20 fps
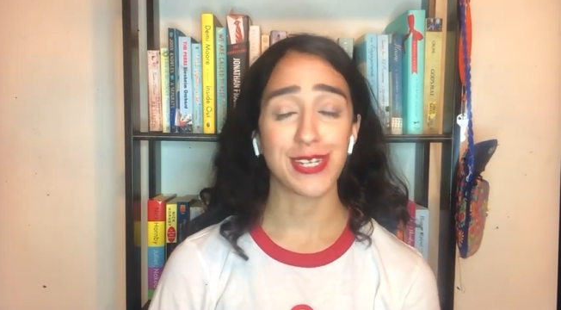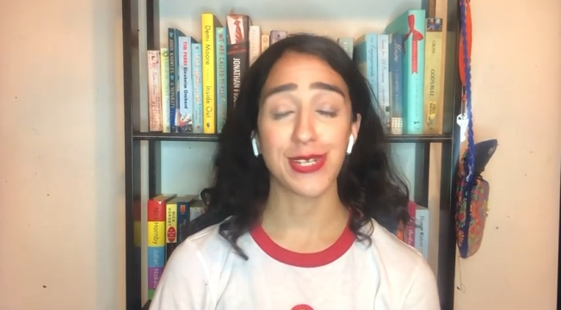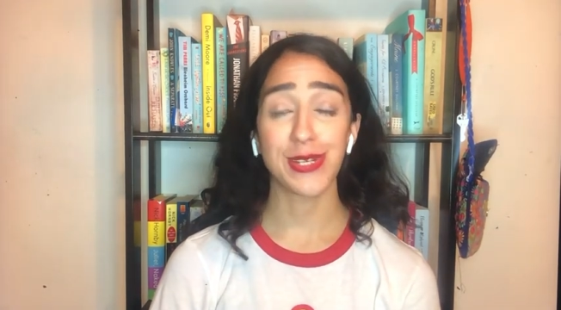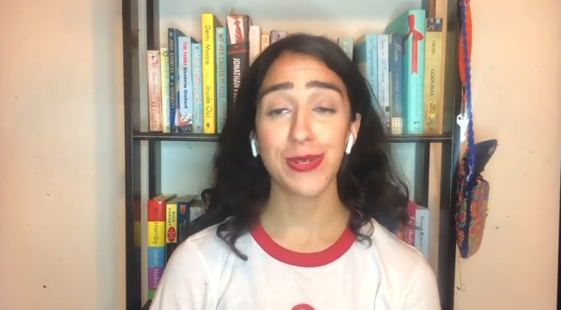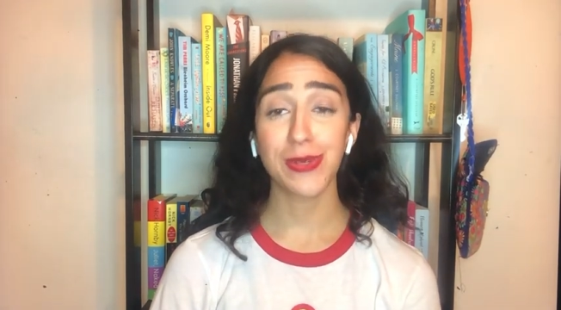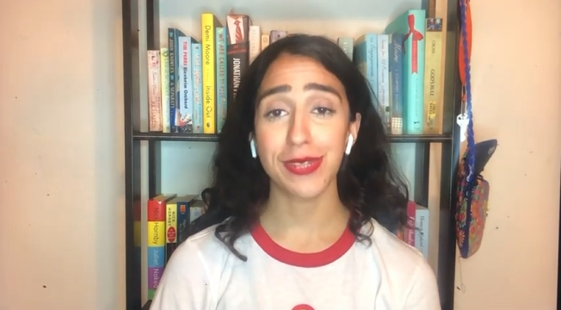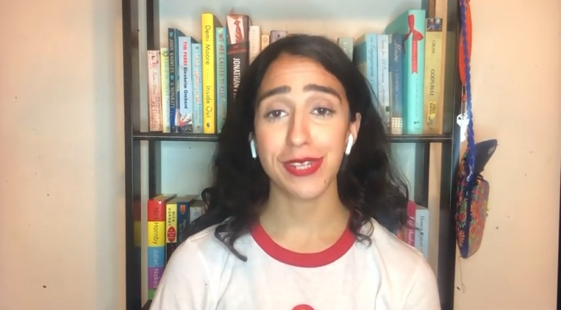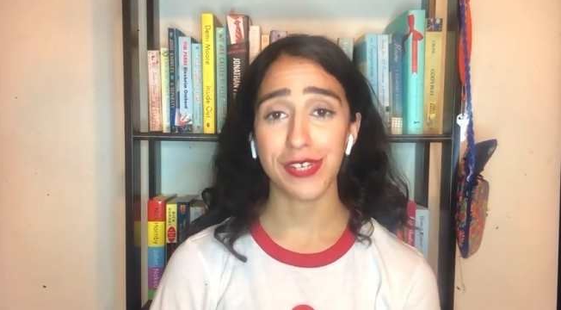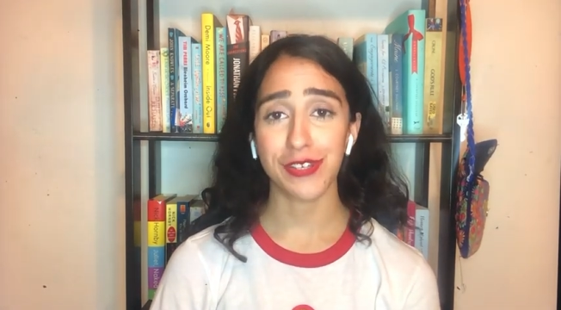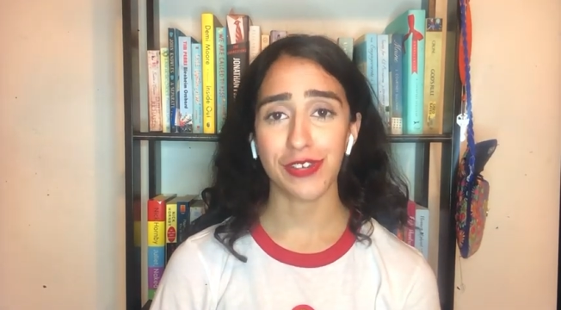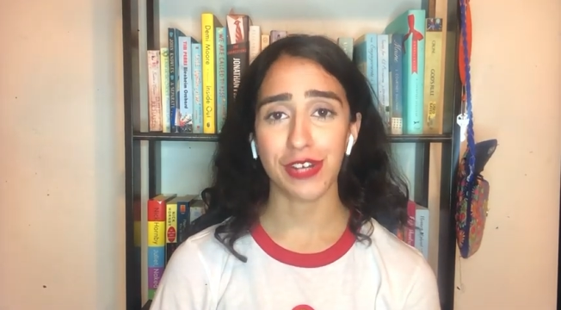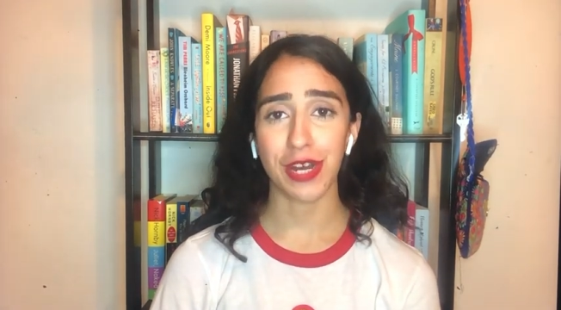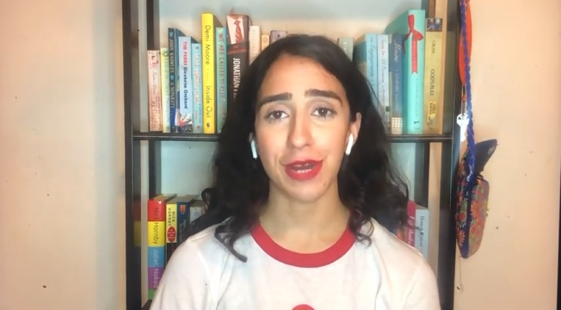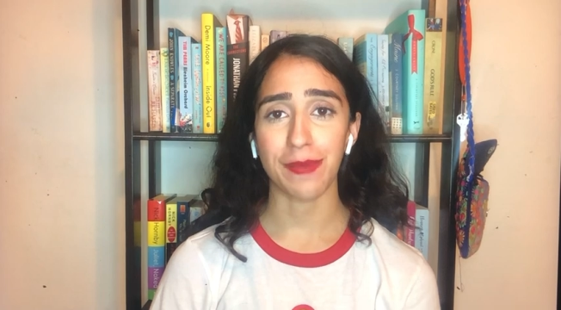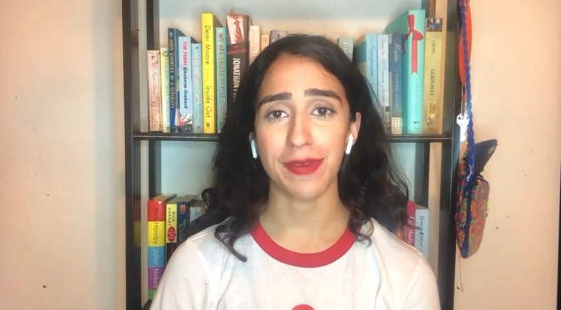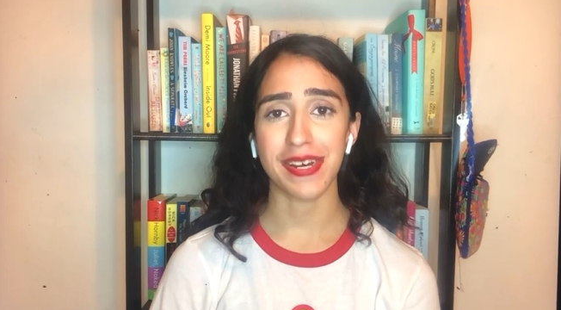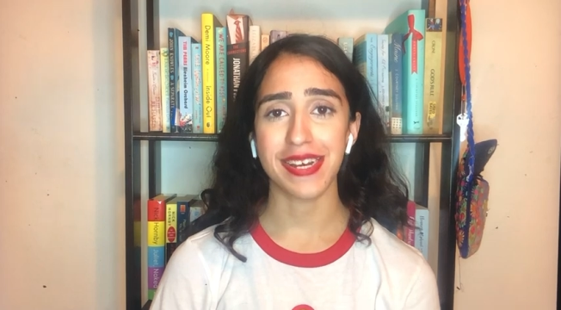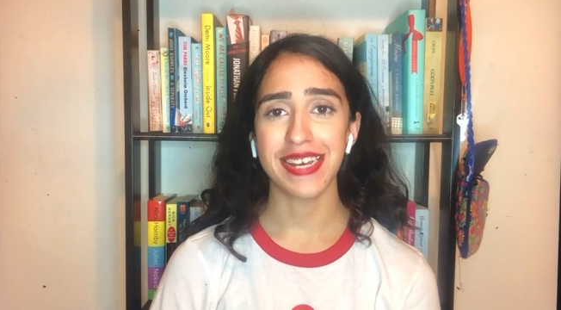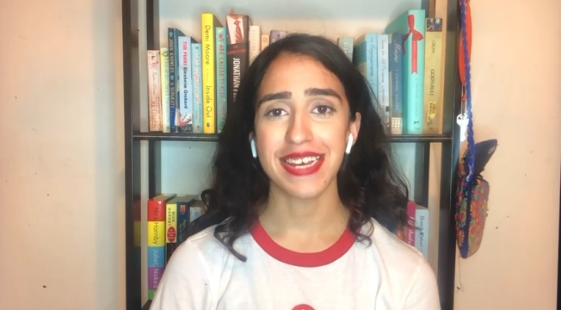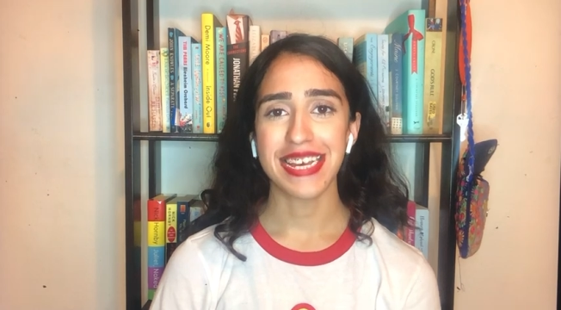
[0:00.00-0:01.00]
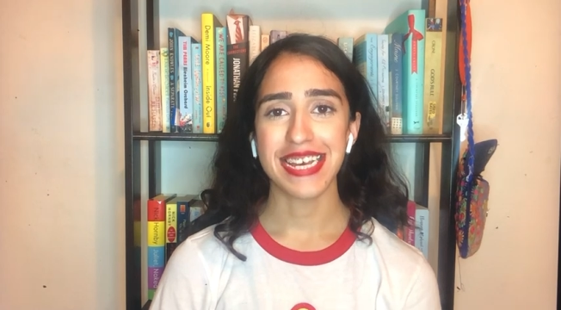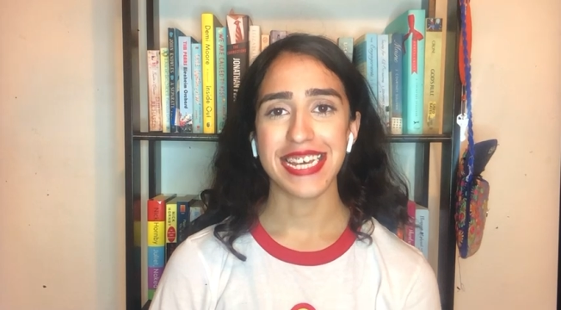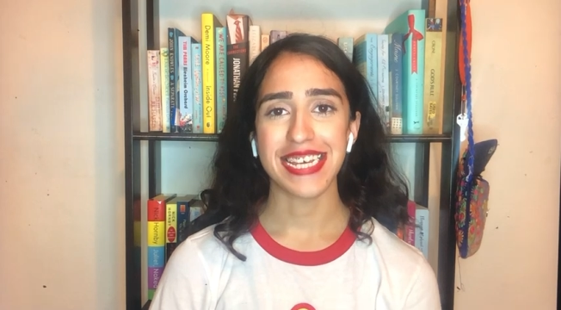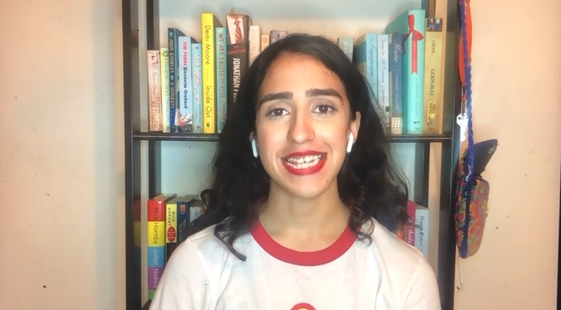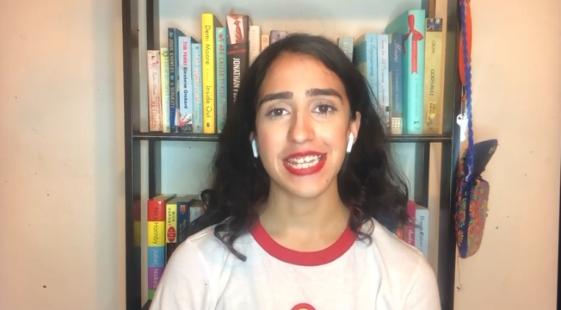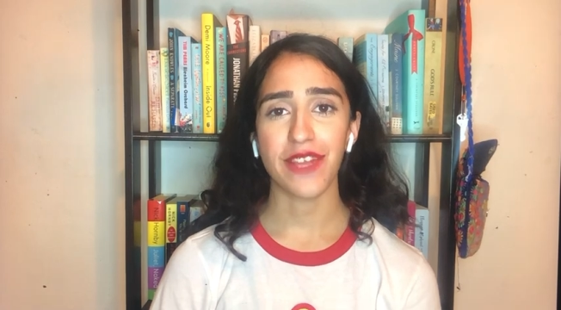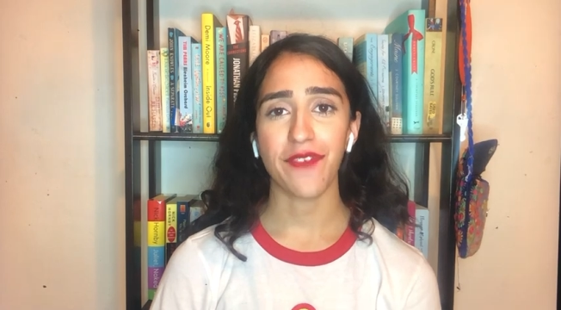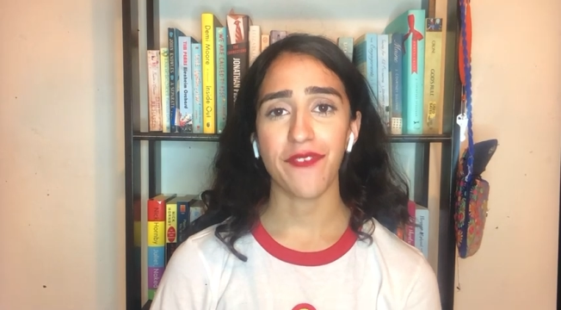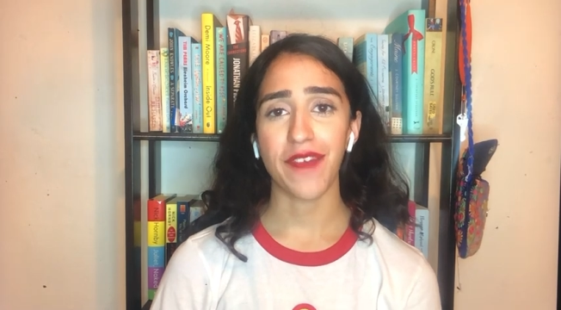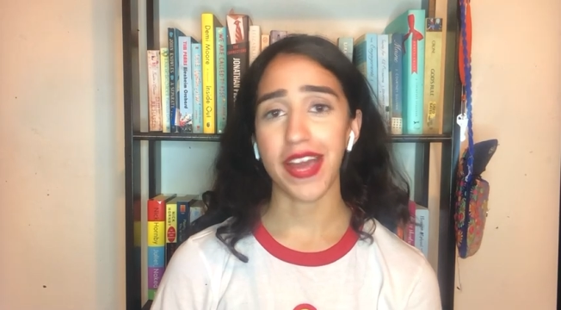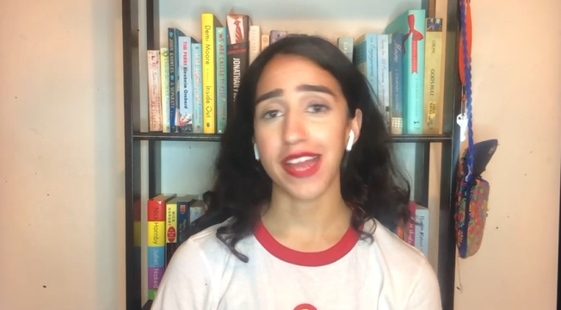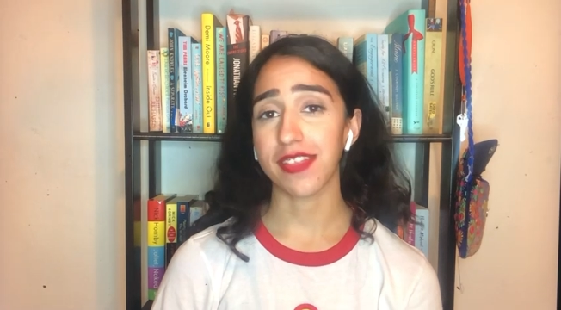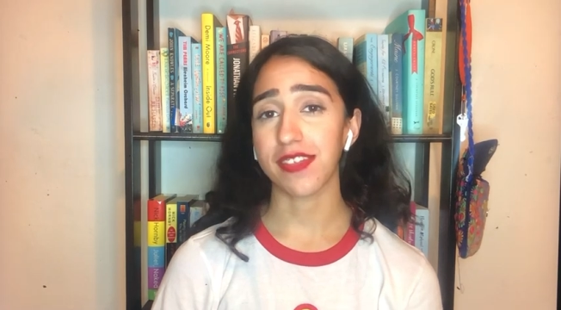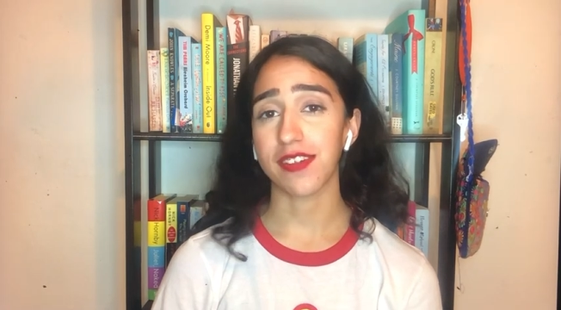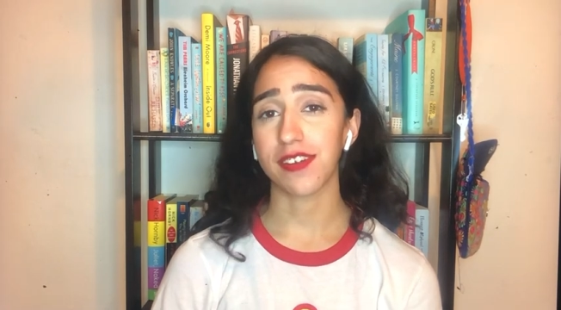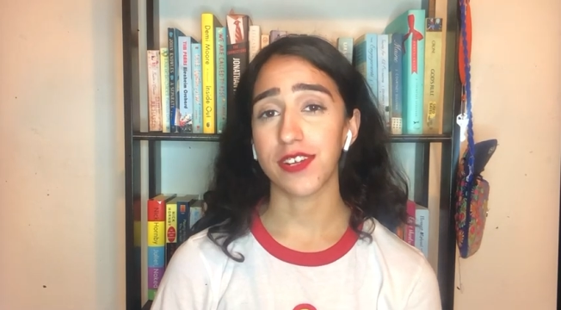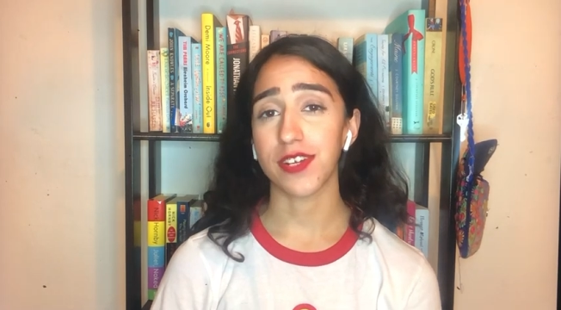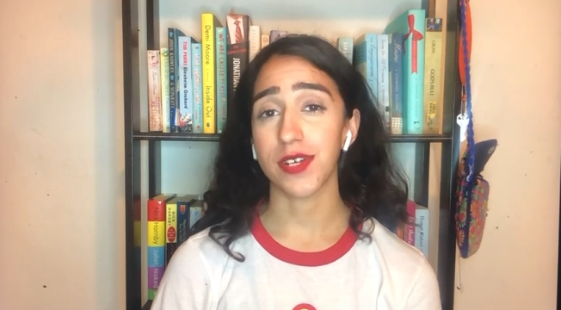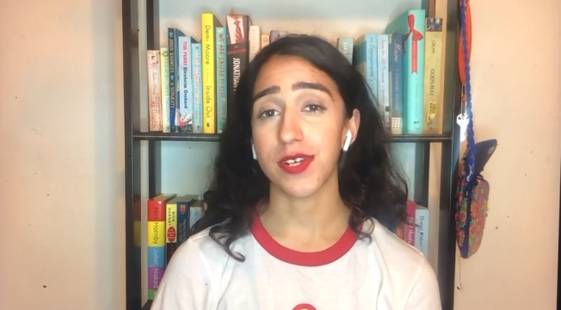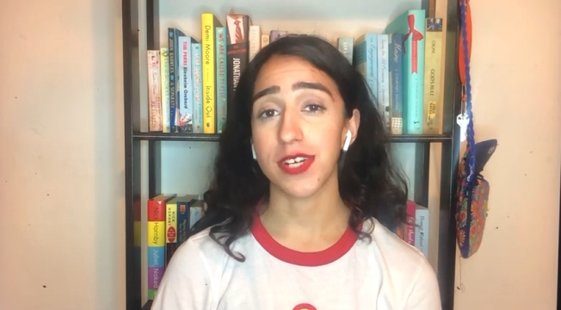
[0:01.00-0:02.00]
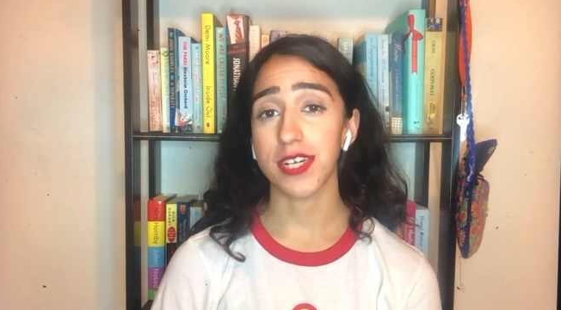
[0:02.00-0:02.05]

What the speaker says: to the trauma is the fact that her